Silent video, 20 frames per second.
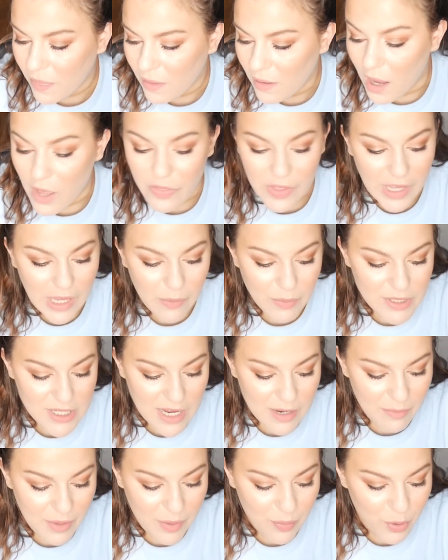I think it would
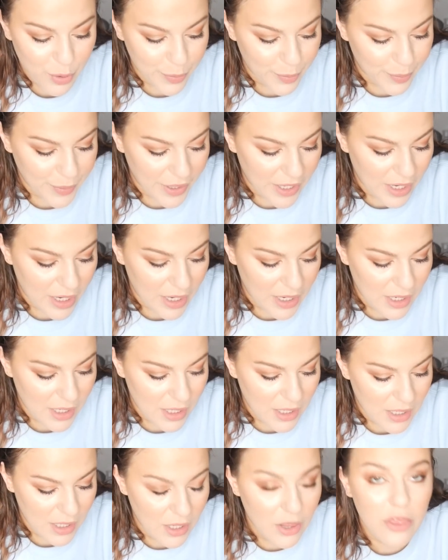take me probably
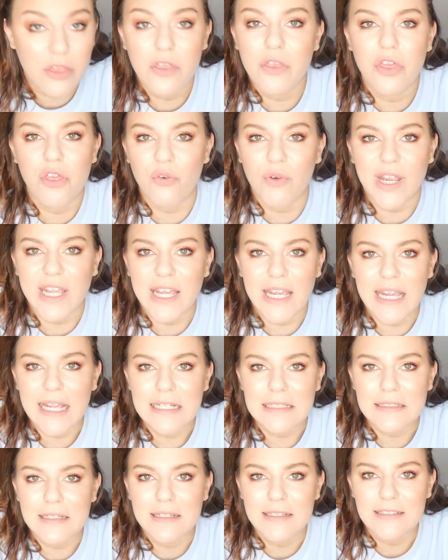3
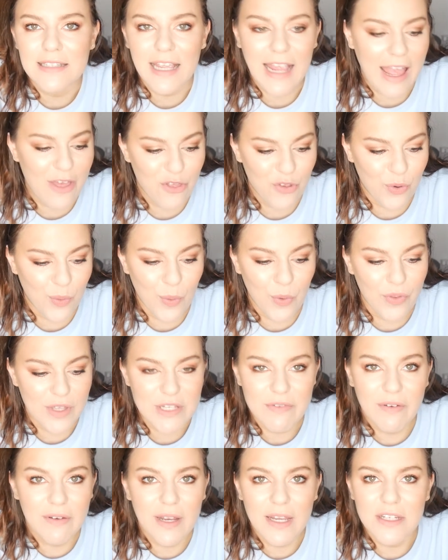years to get through all
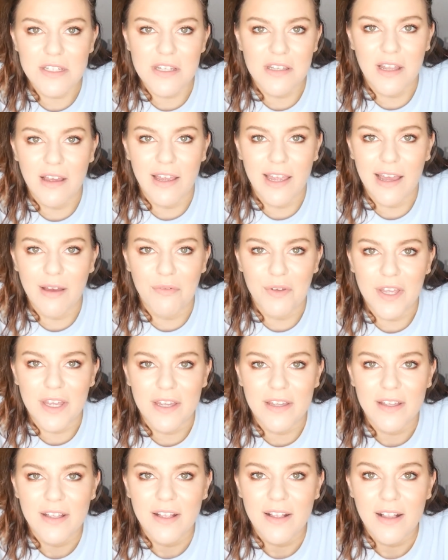this foundation that I have
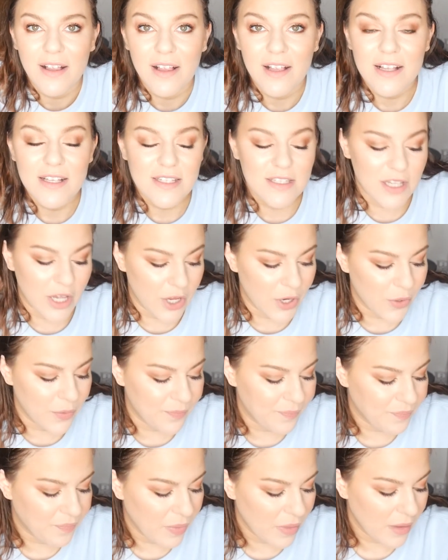here. So
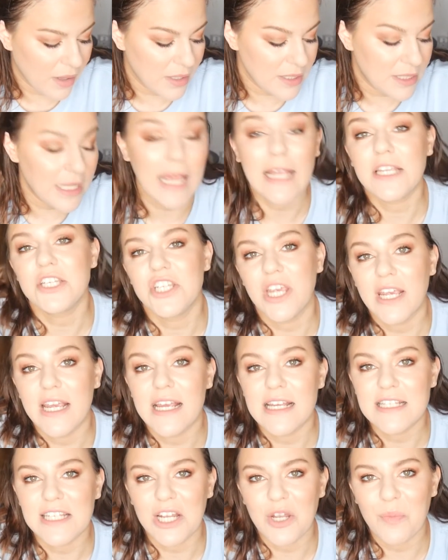next year
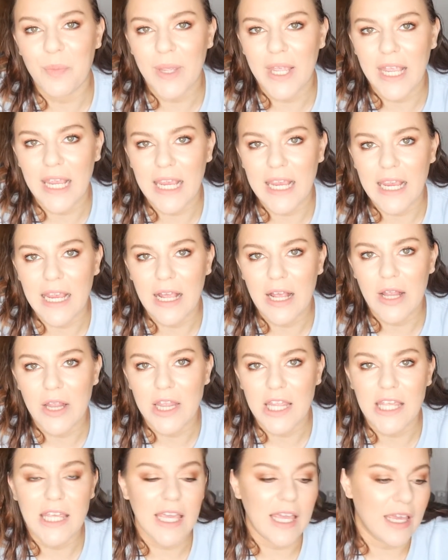is going to be
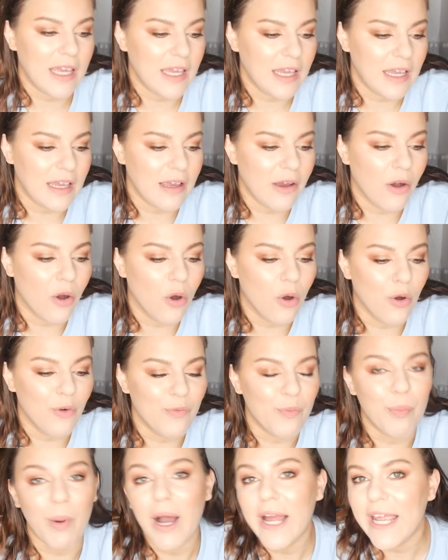the year
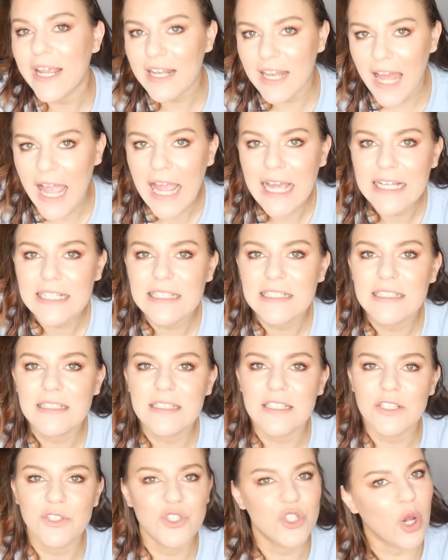of buying less,
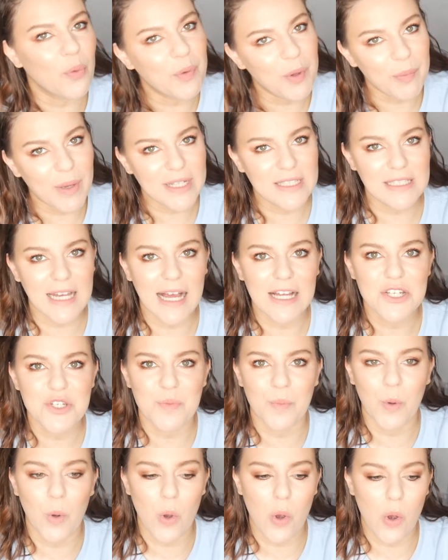shopping my
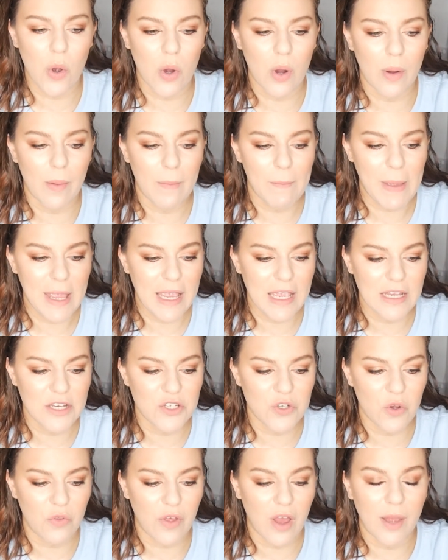stash more, making
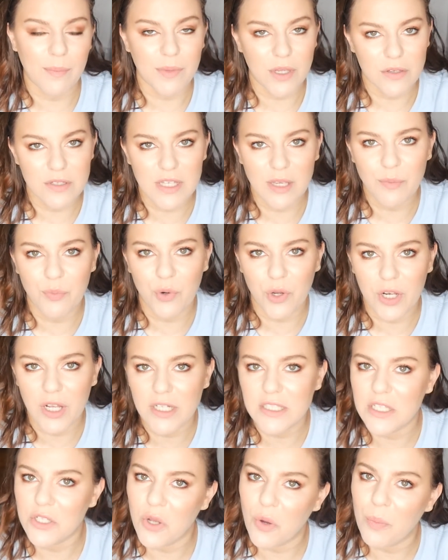sure that I'm using
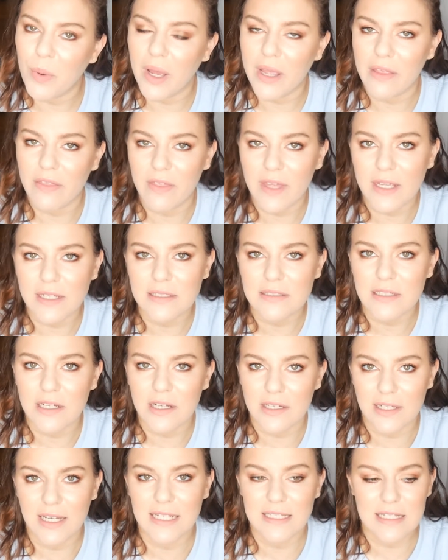products and not buying things
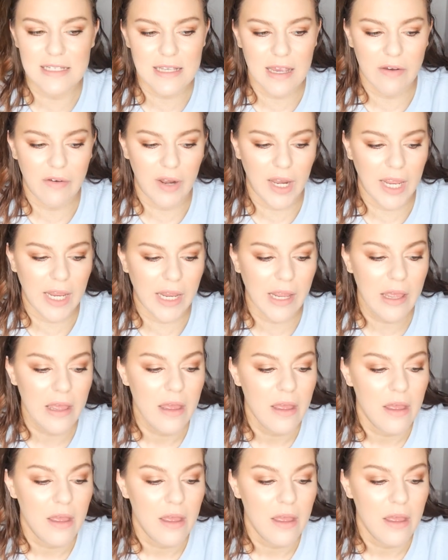unnecessarily.